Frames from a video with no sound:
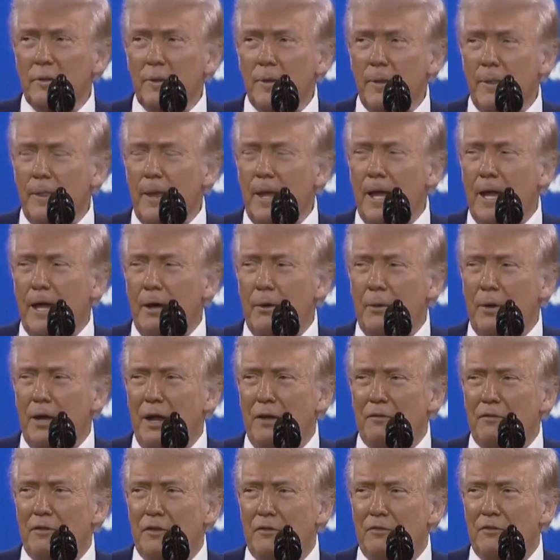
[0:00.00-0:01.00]
Now, we
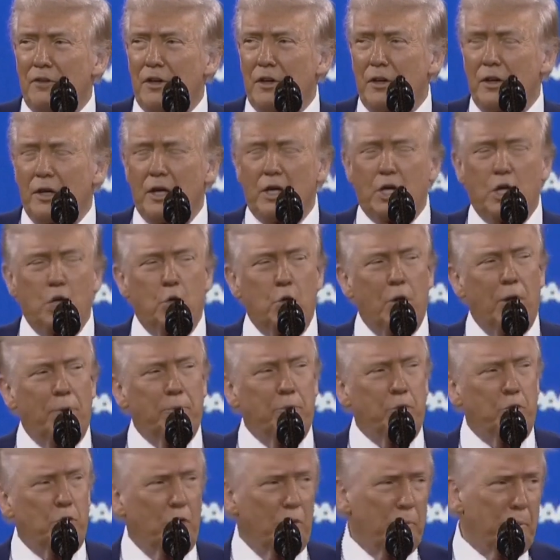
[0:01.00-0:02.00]
have a very
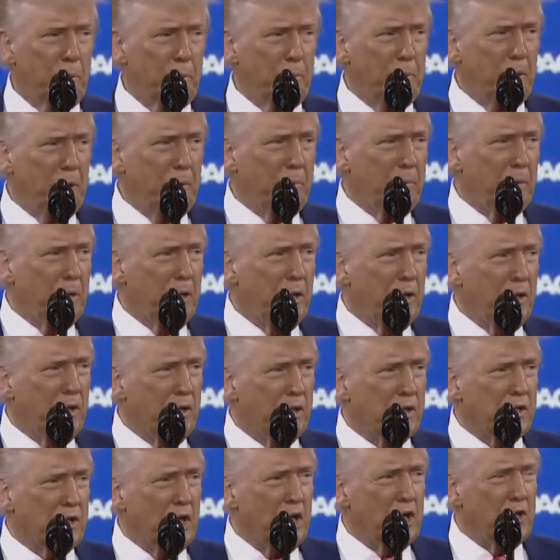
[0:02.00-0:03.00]
corrupt group of people in
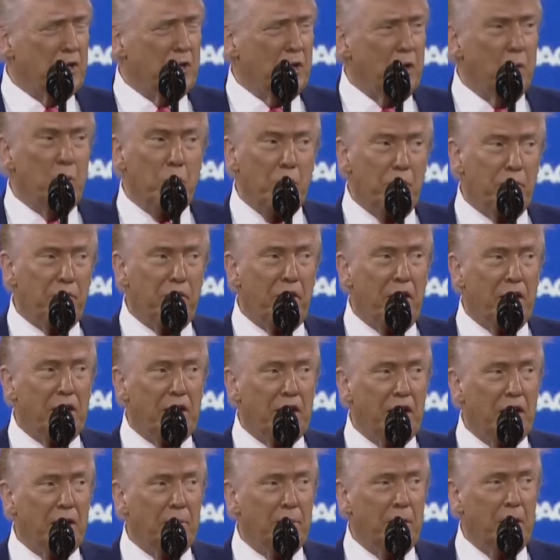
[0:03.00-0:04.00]
this country, and we're
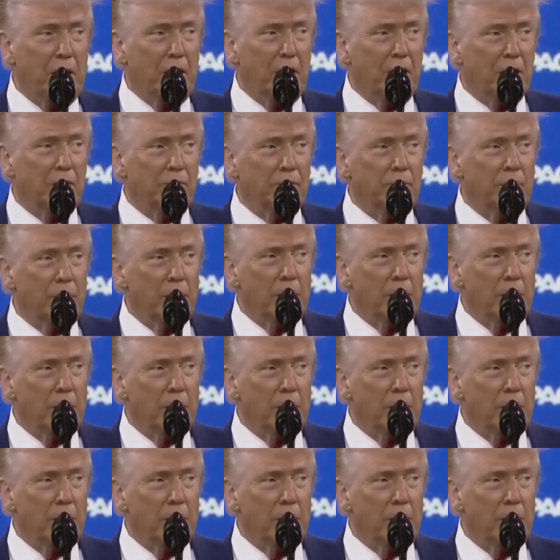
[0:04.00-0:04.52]
finding them out.